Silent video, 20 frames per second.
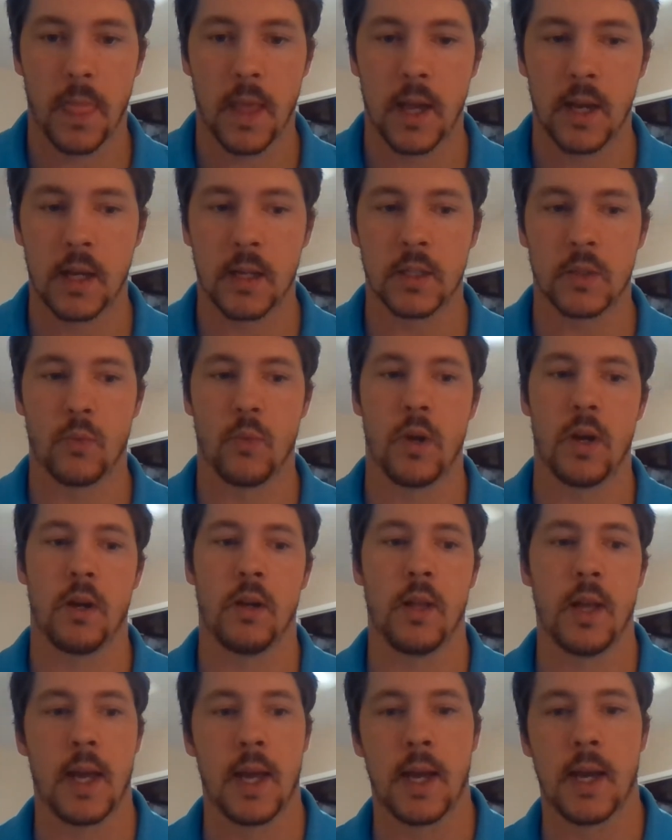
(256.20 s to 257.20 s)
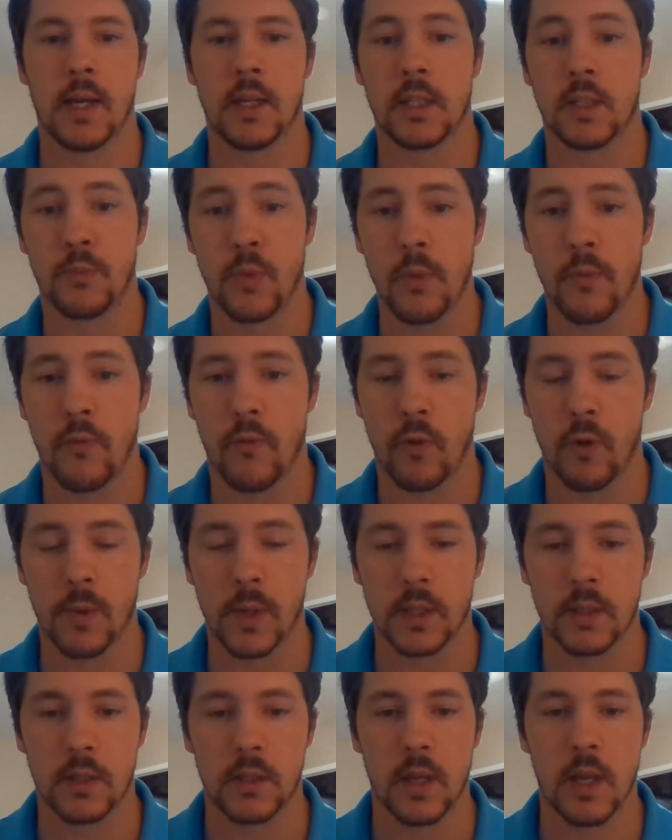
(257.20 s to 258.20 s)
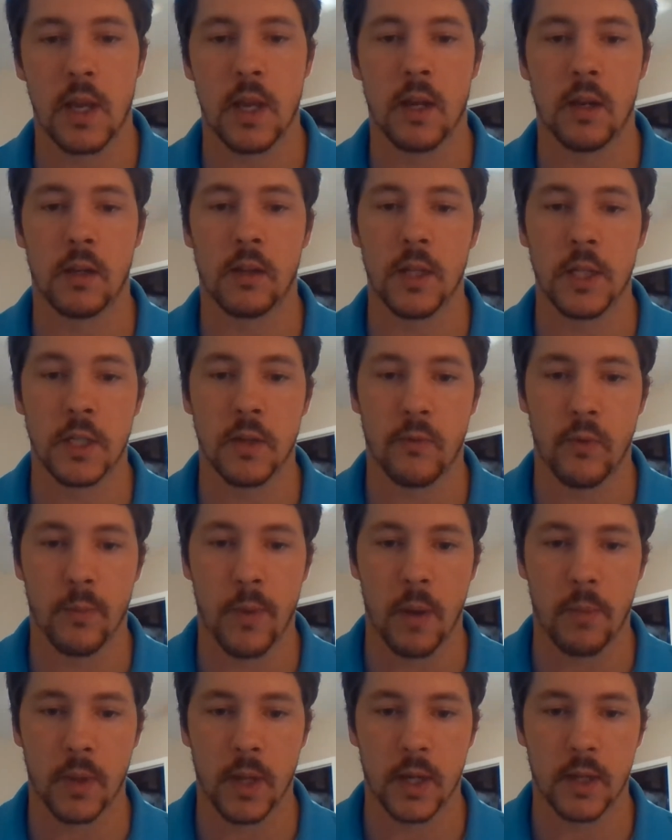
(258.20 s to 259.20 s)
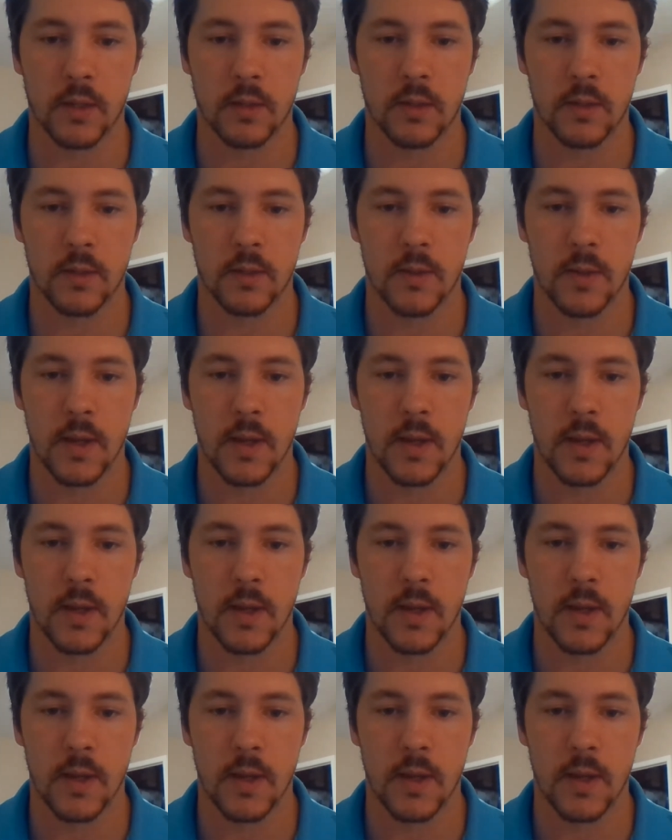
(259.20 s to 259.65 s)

as well as sprint performance in collegiate football players.